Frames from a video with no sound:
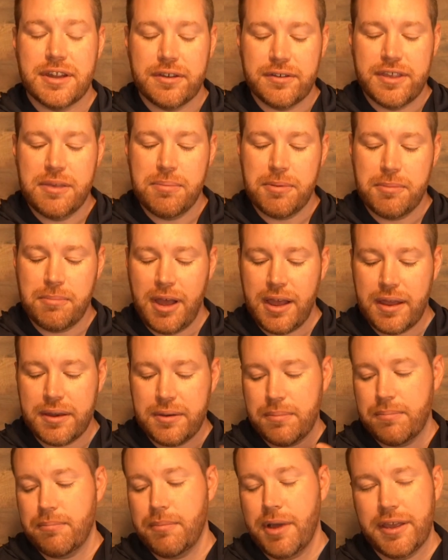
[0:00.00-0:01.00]
Now, keep in
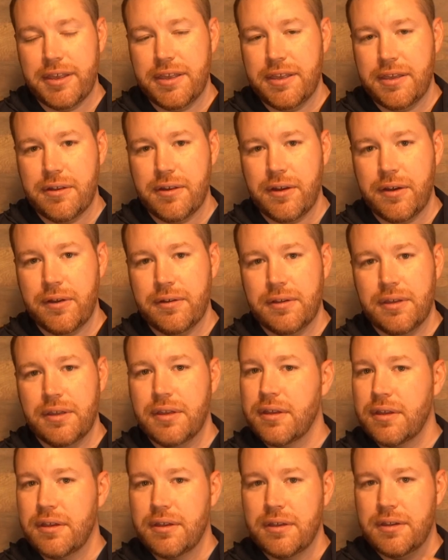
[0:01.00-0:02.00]
mind, mic here,
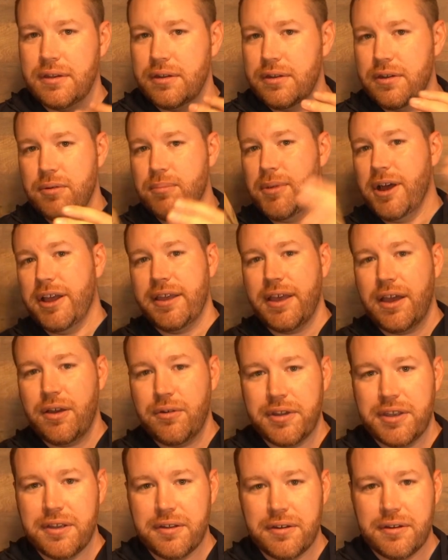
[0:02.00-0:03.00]
no mic
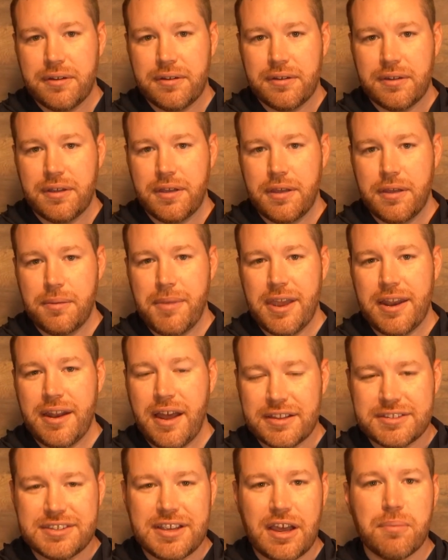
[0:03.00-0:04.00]
out here. It may
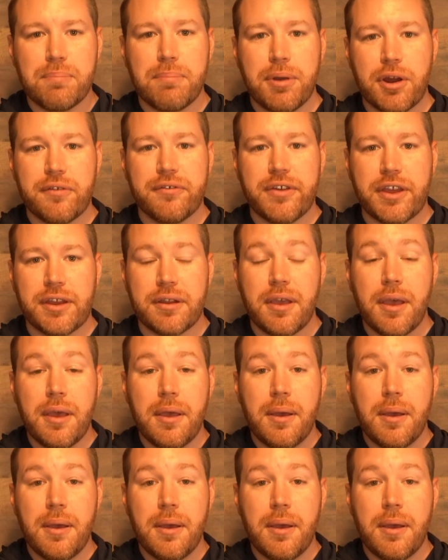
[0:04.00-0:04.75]
not sound perfect.